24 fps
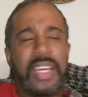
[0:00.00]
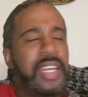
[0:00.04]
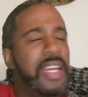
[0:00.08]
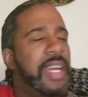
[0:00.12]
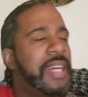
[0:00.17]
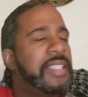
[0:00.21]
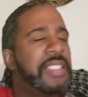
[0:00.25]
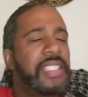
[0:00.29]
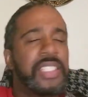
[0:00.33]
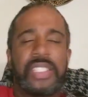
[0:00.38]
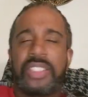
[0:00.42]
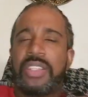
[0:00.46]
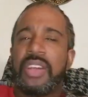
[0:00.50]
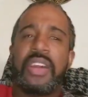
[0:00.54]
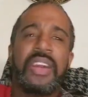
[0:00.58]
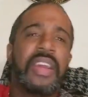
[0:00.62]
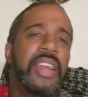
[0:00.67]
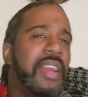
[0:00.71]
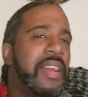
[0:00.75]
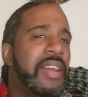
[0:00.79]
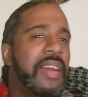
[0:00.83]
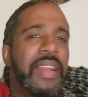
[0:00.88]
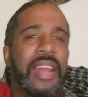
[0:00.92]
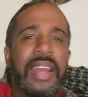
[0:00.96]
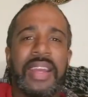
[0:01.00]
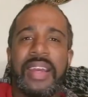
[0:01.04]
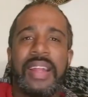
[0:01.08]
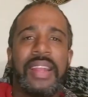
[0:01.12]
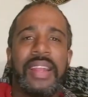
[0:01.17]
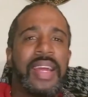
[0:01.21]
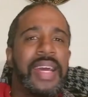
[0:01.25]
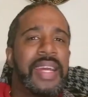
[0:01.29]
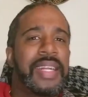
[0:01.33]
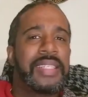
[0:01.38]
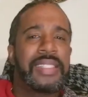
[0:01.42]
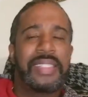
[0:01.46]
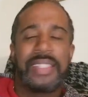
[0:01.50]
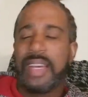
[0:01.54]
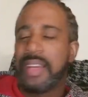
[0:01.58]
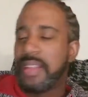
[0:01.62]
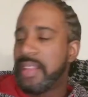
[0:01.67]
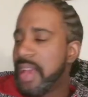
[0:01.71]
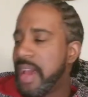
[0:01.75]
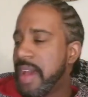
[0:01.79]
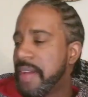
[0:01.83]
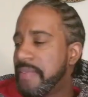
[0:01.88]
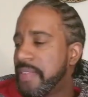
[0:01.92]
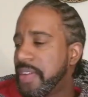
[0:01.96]
And I just started hearing like a lot of
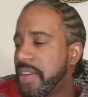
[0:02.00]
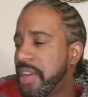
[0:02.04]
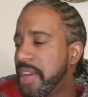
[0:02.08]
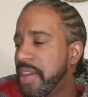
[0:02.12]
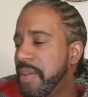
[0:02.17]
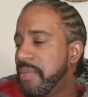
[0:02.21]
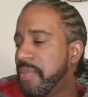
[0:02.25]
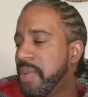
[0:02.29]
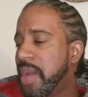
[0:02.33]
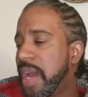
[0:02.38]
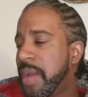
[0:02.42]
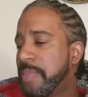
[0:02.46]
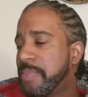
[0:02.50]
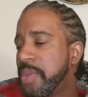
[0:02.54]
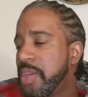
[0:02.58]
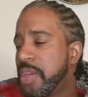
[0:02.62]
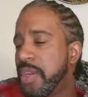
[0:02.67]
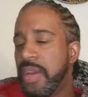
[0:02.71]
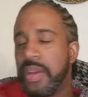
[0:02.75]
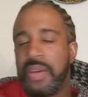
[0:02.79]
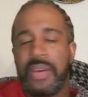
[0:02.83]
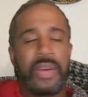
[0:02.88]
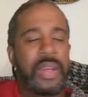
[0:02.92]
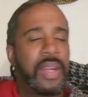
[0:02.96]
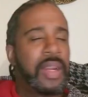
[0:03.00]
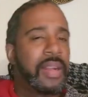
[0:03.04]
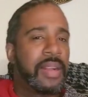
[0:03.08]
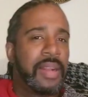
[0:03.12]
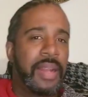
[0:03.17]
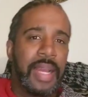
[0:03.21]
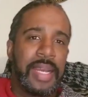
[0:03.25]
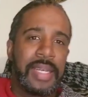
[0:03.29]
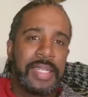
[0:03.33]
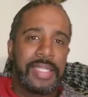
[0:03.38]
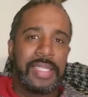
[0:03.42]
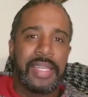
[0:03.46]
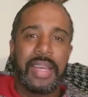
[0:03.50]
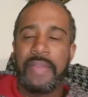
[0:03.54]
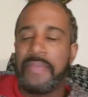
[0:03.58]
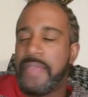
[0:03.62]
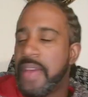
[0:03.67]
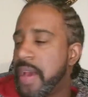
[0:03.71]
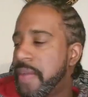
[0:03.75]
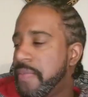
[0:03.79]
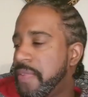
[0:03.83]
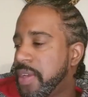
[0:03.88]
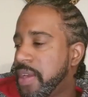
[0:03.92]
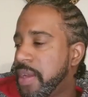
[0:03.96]
South African rap, you know, and a lot of South
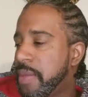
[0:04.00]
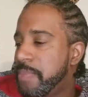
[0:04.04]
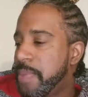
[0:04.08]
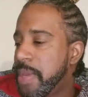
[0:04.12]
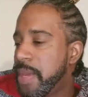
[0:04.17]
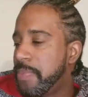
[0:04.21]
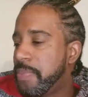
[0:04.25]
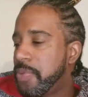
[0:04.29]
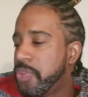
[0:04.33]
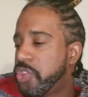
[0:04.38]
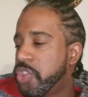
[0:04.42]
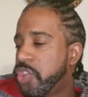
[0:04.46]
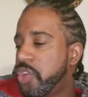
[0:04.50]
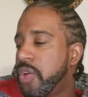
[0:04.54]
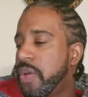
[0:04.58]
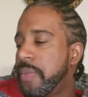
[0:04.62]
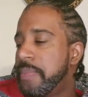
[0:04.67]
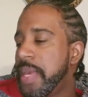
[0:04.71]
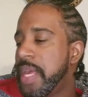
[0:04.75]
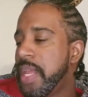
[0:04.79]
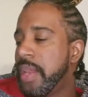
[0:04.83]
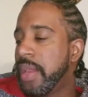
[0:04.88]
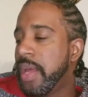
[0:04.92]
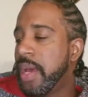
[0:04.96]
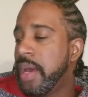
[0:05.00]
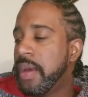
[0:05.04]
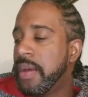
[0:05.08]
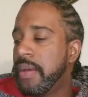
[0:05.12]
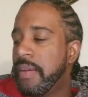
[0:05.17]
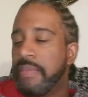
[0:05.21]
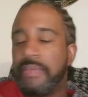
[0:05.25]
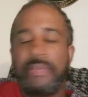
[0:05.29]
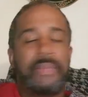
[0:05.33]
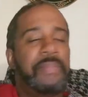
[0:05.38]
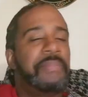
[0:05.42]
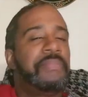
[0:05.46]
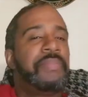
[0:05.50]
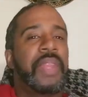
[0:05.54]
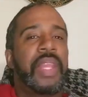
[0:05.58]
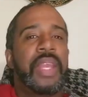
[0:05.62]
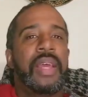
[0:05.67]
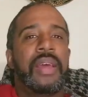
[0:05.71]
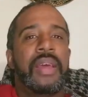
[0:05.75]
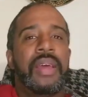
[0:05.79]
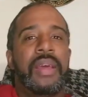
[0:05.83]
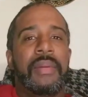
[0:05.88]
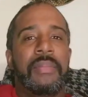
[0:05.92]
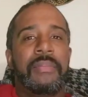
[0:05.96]
African people showing me love,
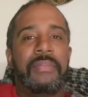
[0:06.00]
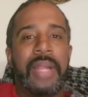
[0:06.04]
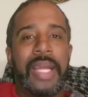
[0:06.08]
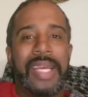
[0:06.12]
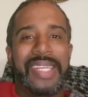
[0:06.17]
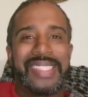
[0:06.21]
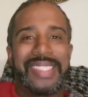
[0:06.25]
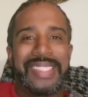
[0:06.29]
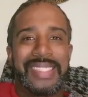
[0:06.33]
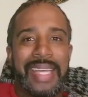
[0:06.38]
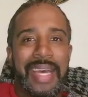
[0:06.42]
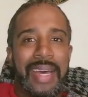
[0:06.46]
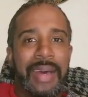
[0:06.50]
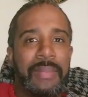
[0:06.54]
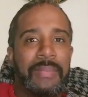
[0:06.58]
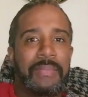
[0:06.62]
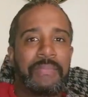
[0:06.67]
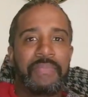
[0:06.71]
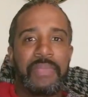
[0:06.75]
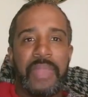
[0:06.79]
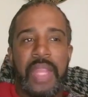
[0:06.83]
bless up.